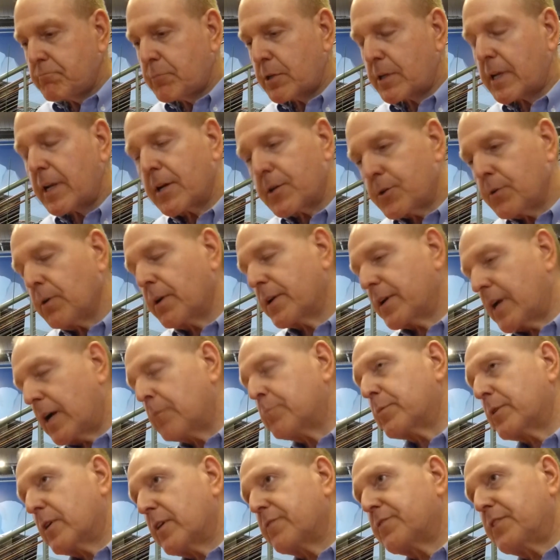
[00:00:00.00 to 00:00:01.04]
we're going to do a
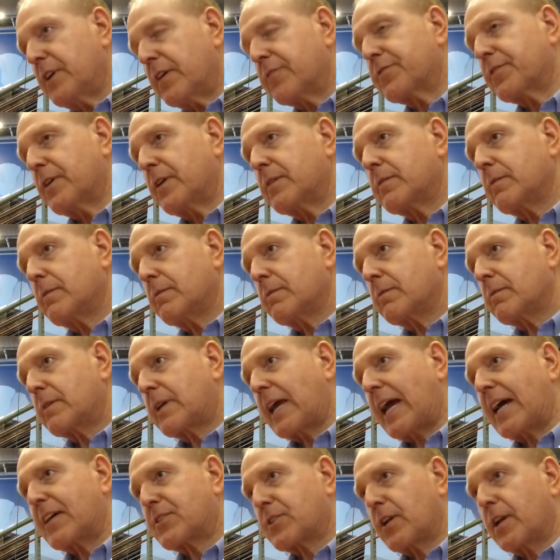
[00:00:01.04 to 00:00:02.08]
number of different
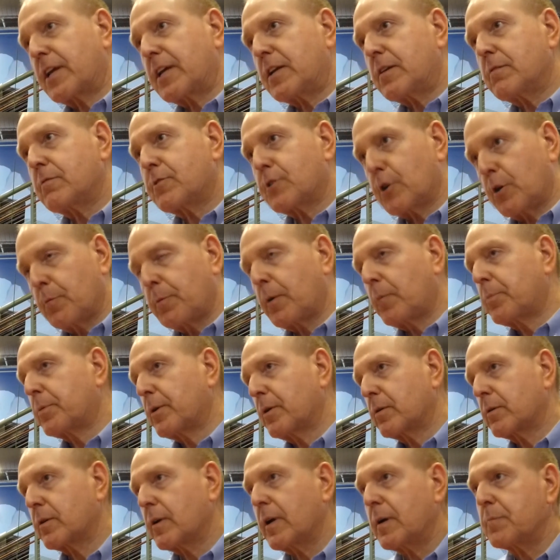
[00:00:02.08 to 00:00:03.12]
gasoline turbo
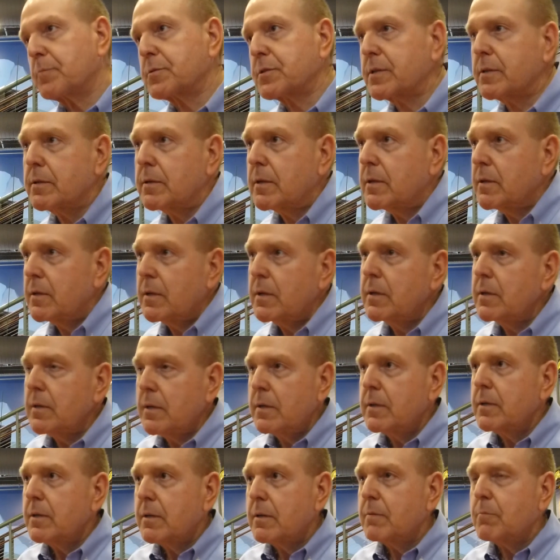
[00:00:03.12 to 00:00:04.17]
programs
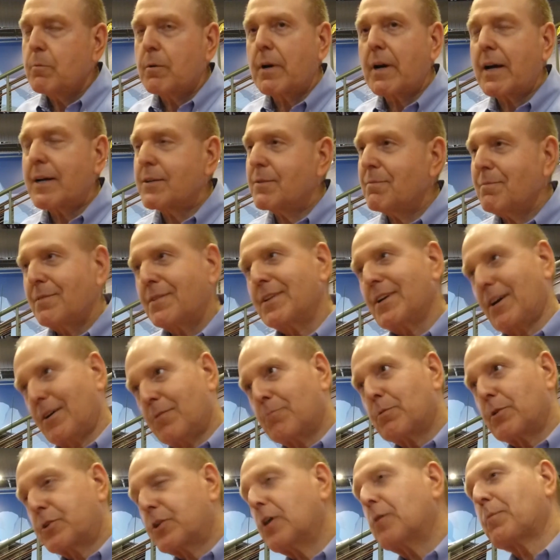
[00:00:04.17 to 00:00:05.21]
we're not, you
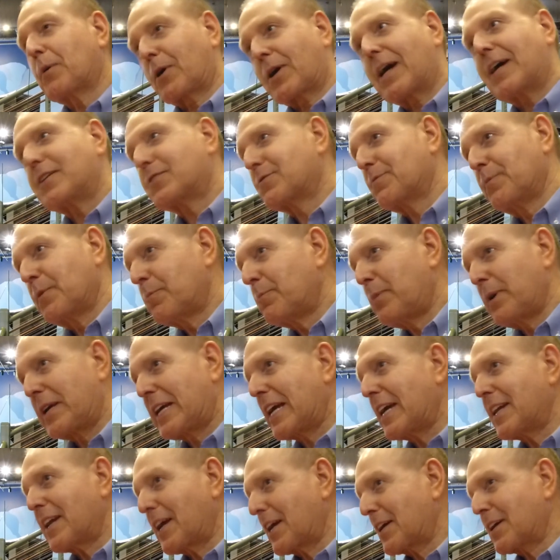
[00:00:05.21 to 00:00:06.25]
know, we're turbo guys from the
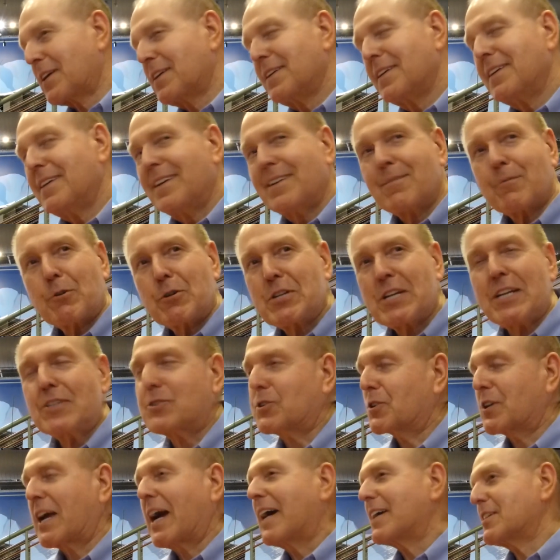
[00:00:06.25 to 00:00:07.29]
beginning. Right. We're
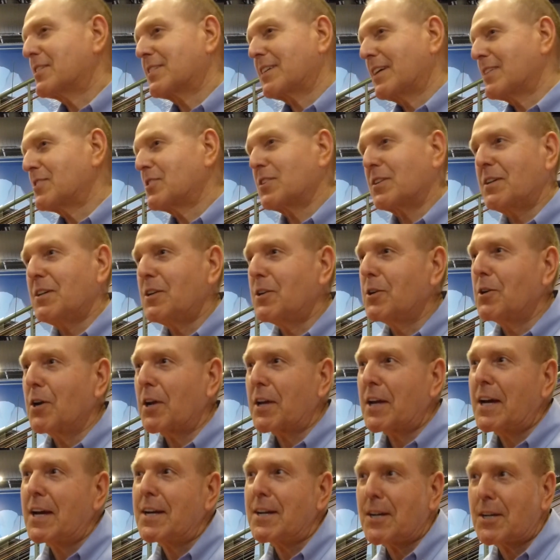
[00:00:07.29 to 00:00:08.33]
diesel guys since the
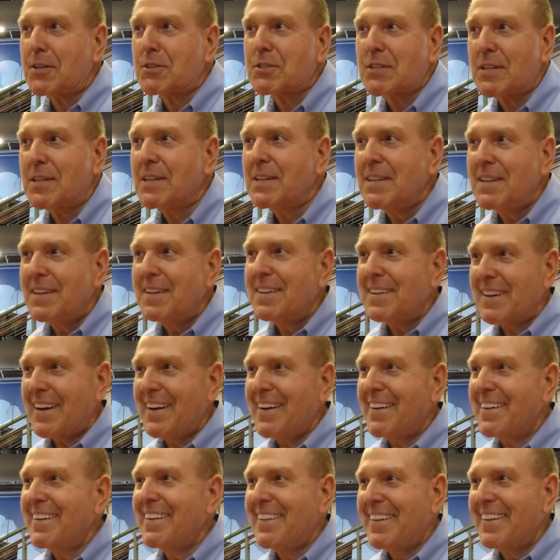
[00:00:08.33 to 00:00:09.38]
early 80s. Right.
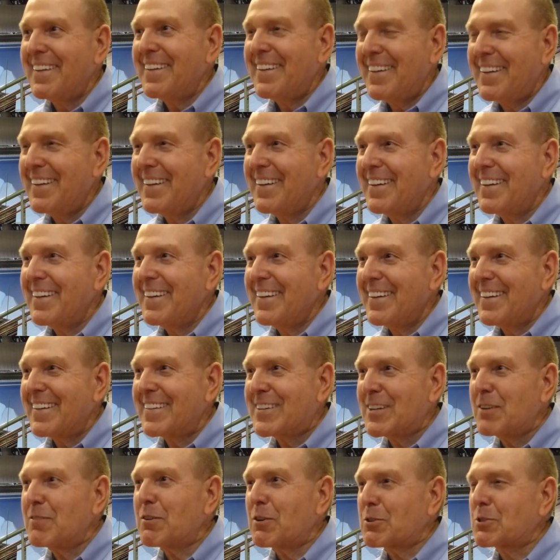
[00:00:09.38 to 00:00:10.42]
Yeah. Turbos first.
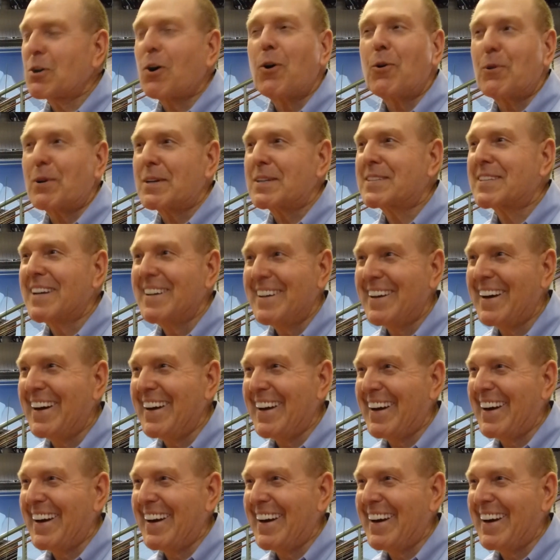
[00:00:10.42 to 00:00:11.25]
Turbos always.